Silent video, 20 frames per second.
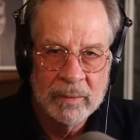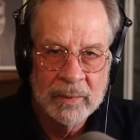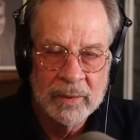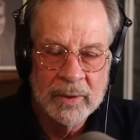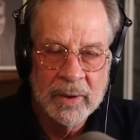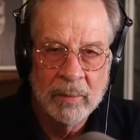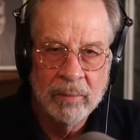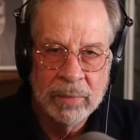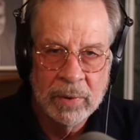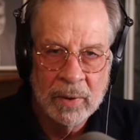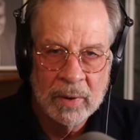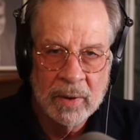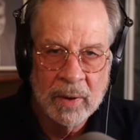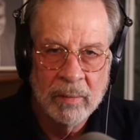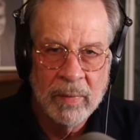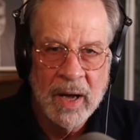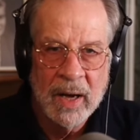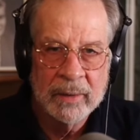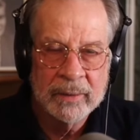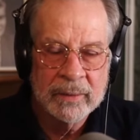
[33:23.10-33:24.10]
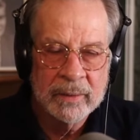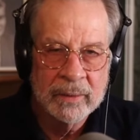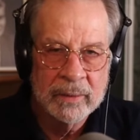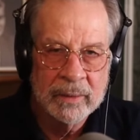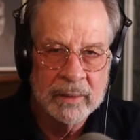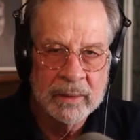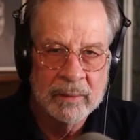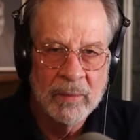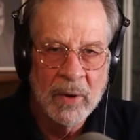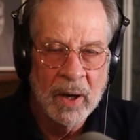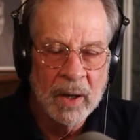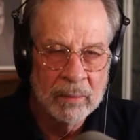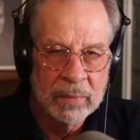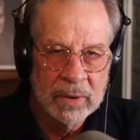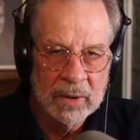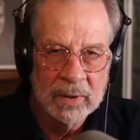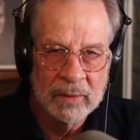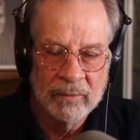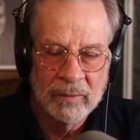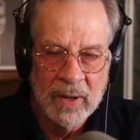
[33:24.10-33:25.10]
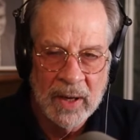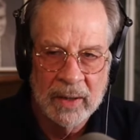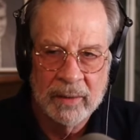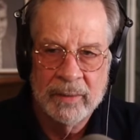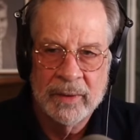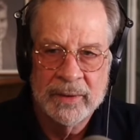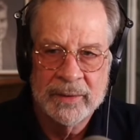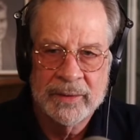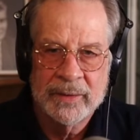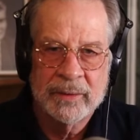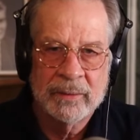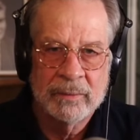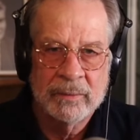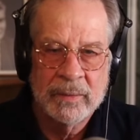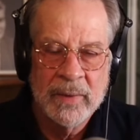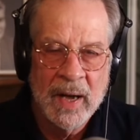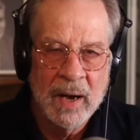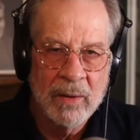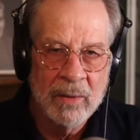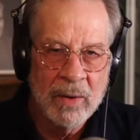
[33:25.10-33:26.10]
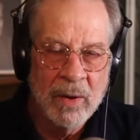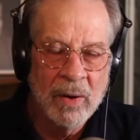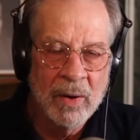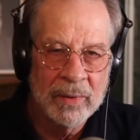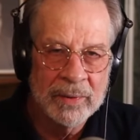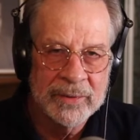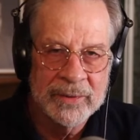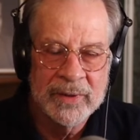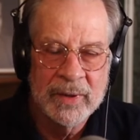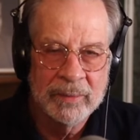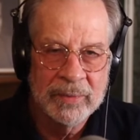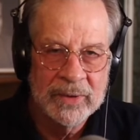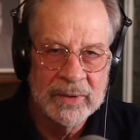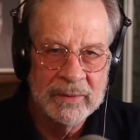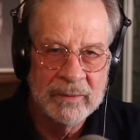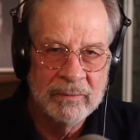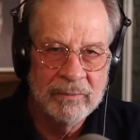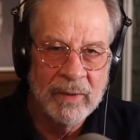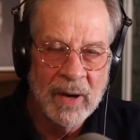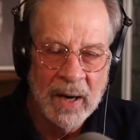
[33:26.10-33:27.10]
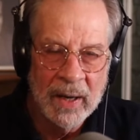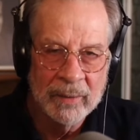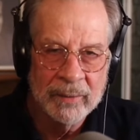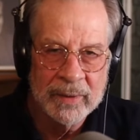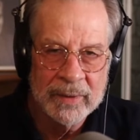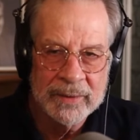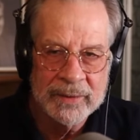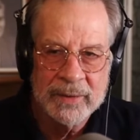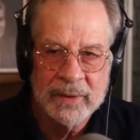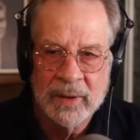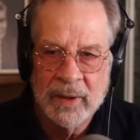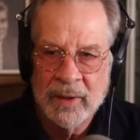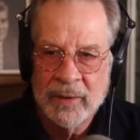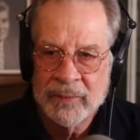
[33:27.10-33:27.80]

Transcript: the book about the Marburg virus, now called simply virus,